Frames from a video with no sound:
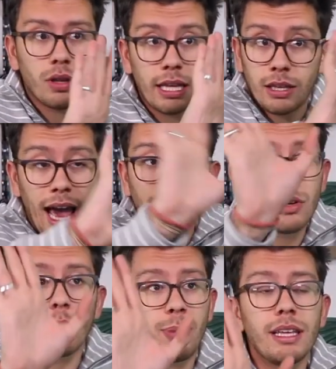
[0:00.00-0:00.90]
Like, have
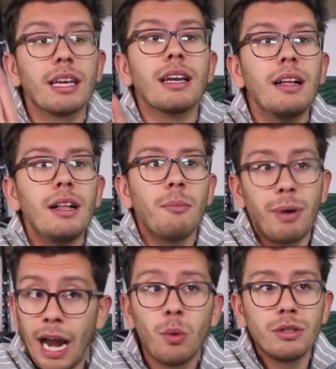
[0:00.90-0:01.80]
your opinion,
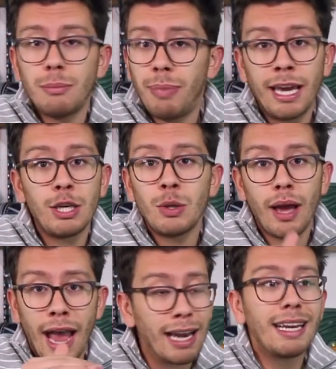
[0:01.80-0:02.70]
but I will debate
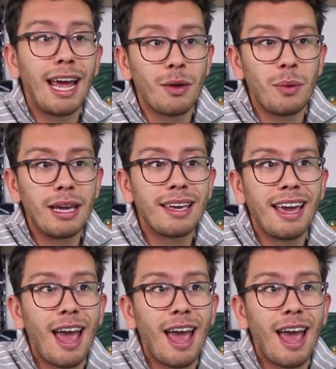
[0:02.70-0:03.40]
you any day of the week,